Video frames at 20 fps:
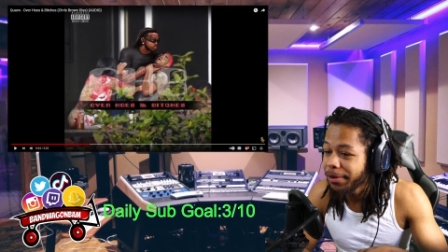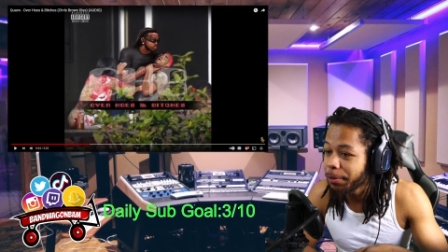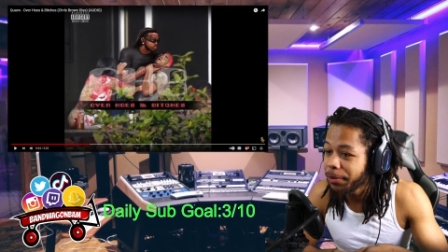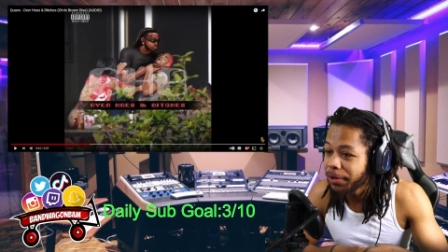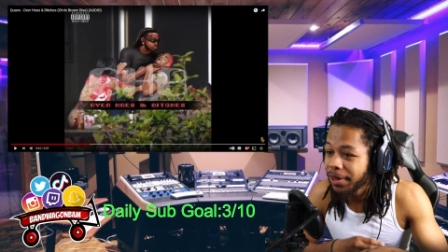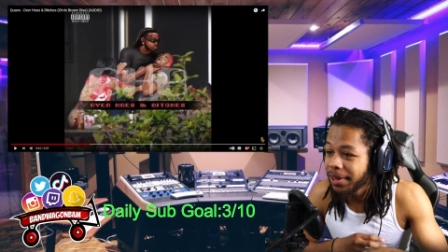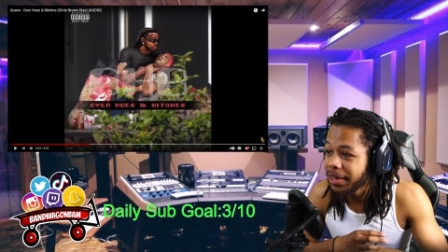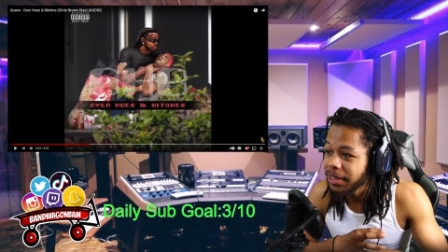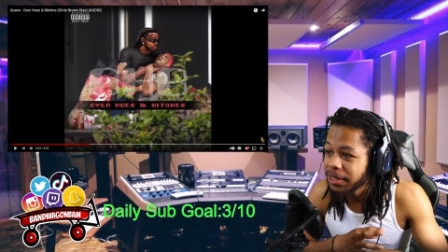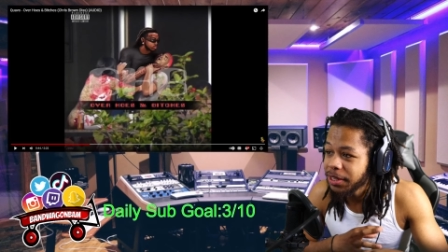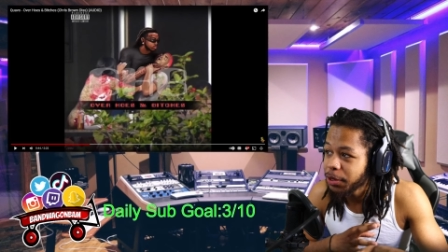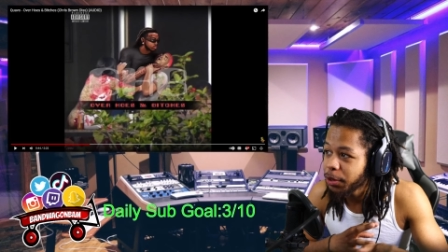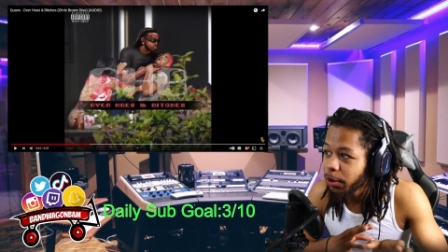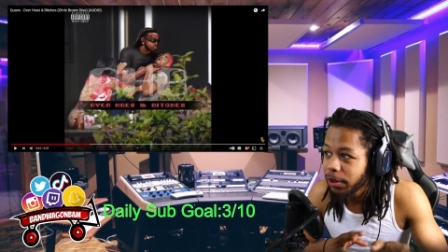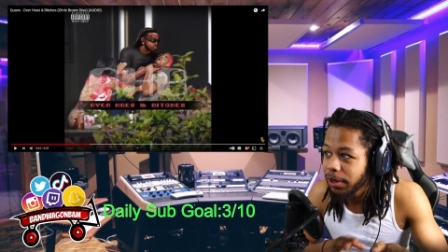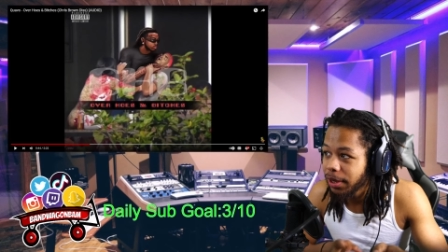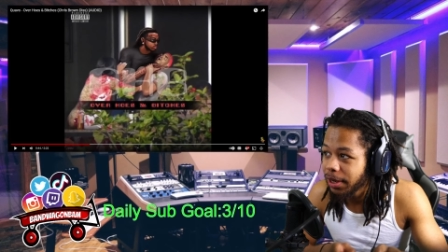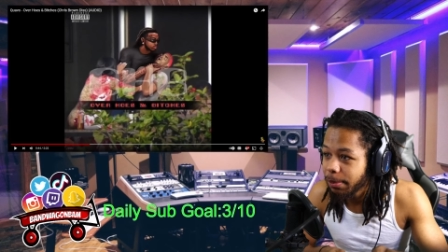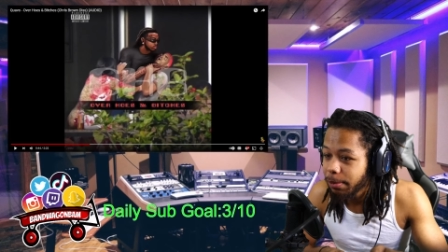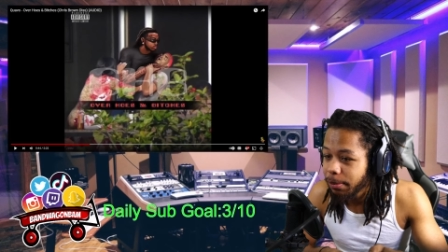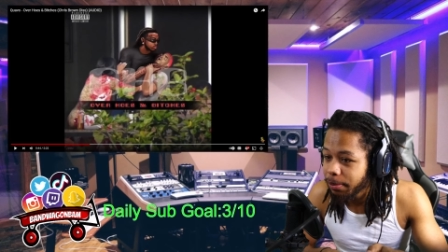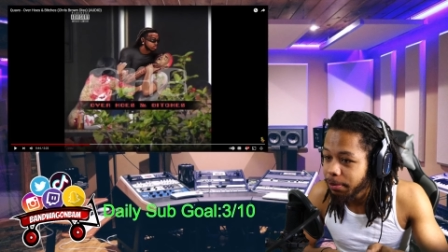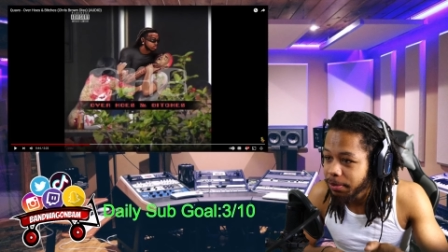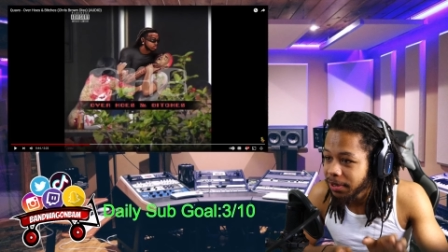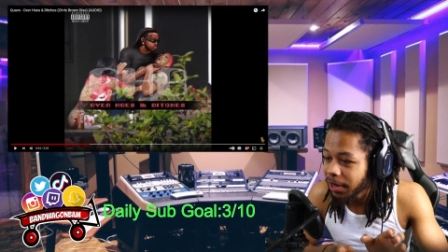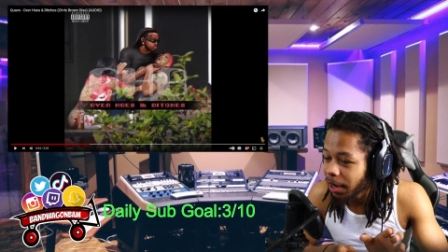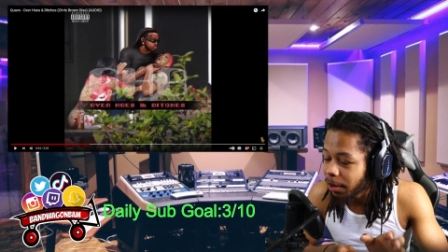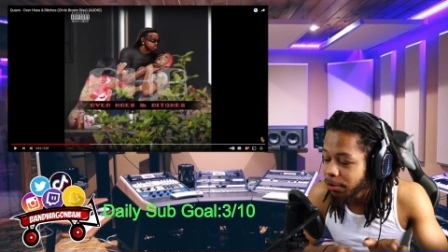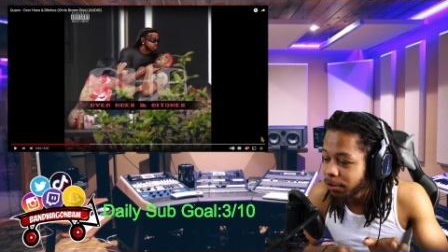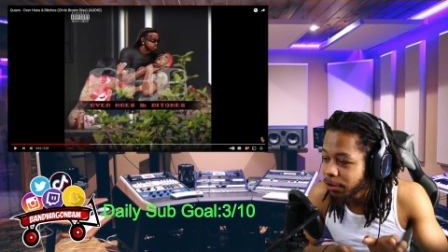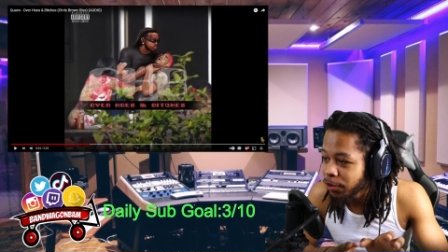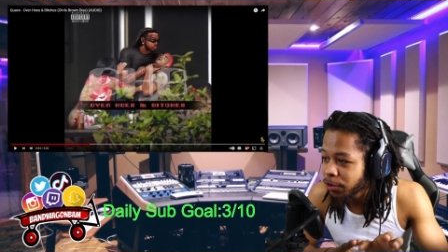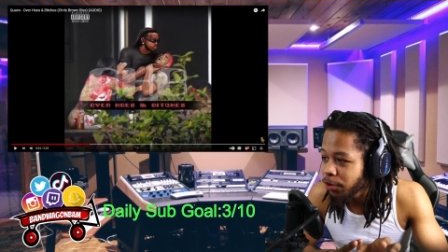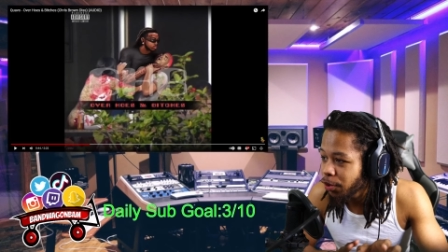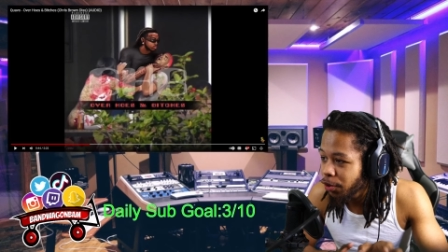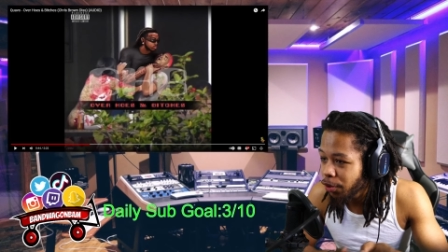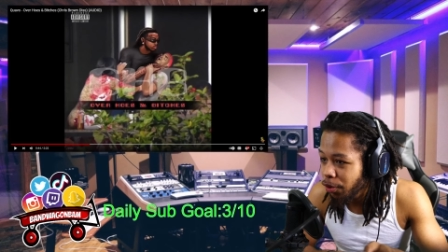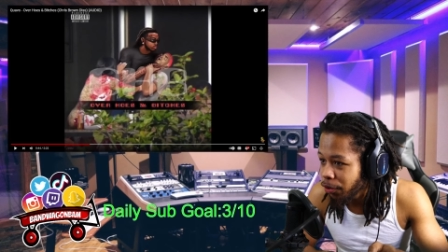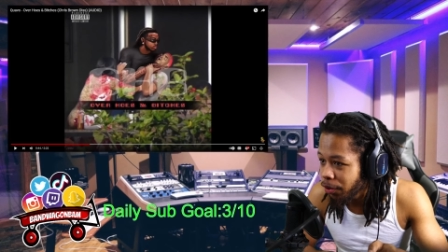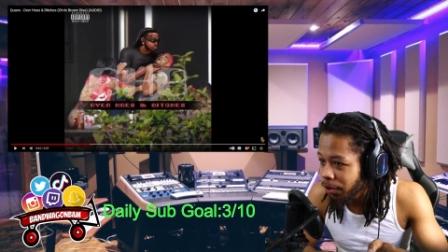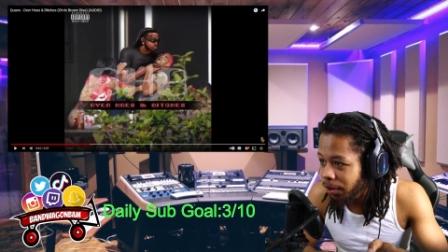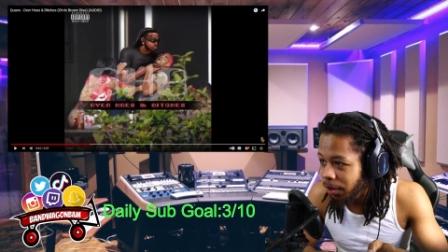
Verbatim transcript: the dissonant don't need to sound good.